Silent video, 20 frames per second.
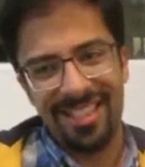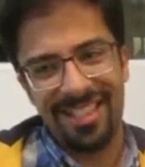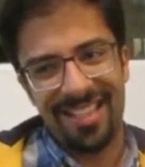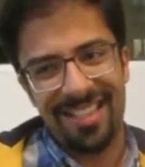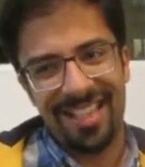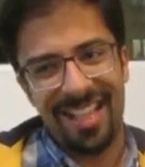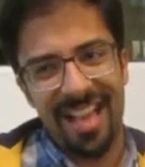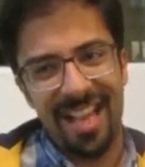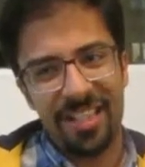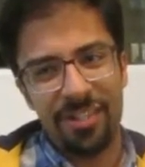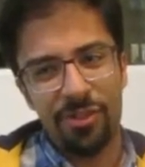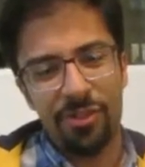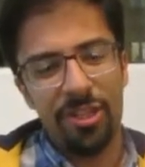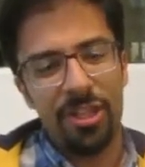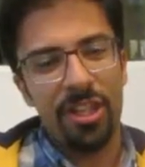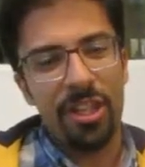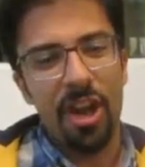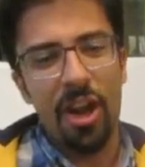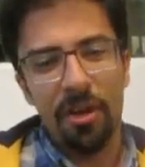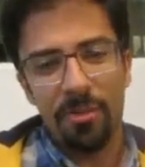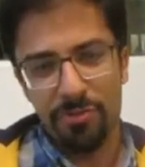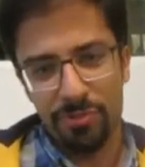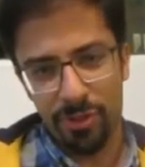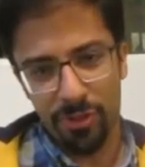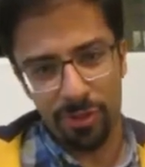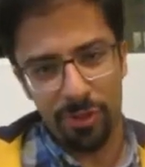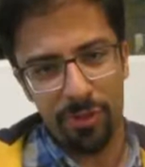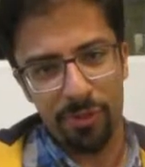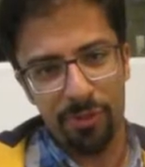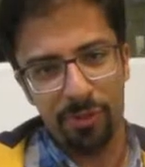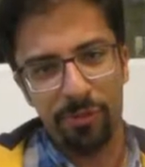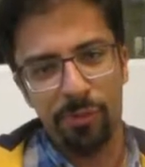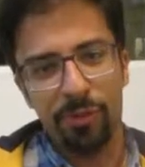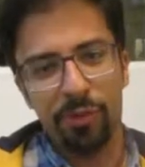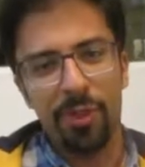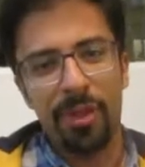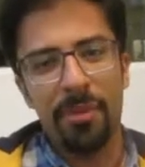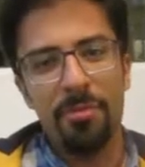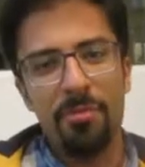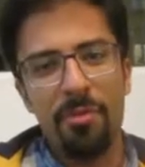actually come to you for
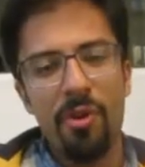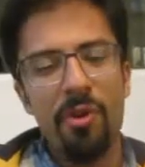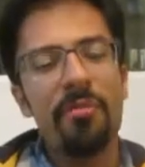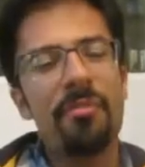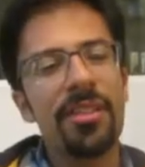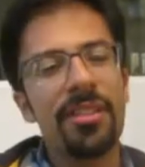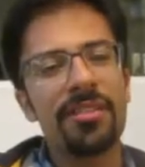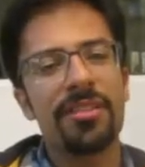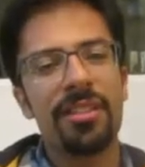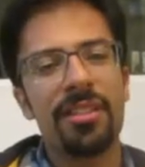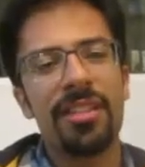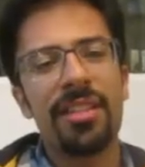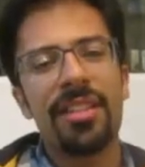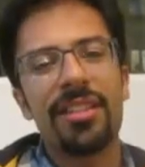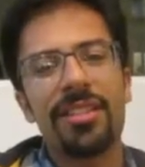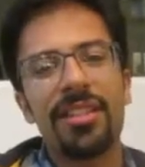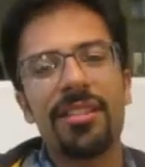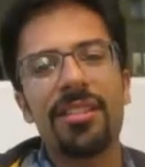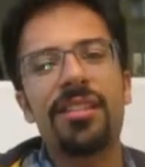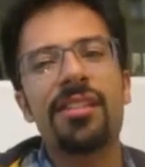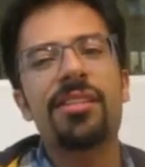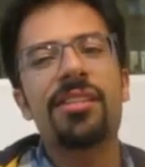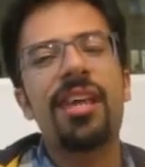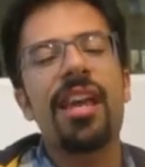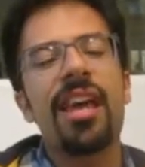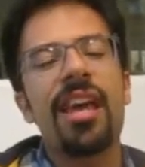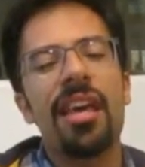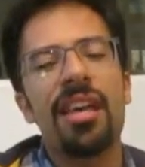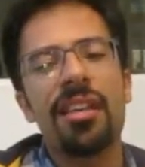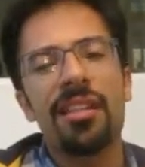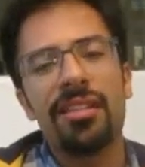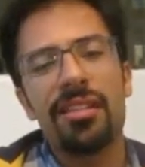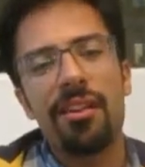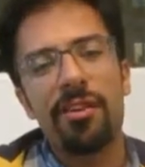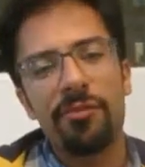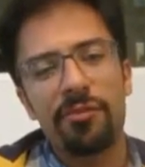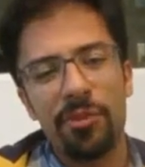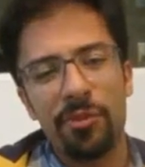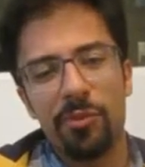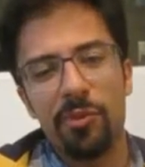a moment that is end of
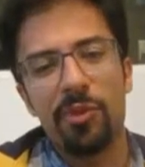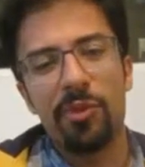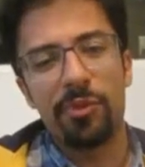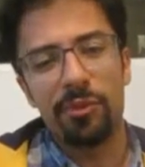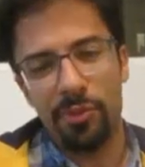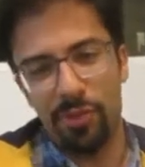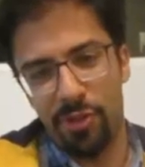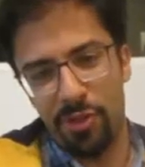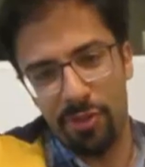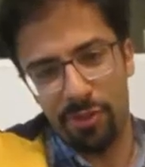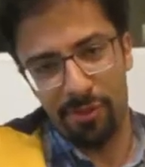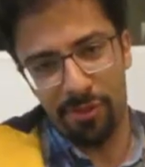the world for you.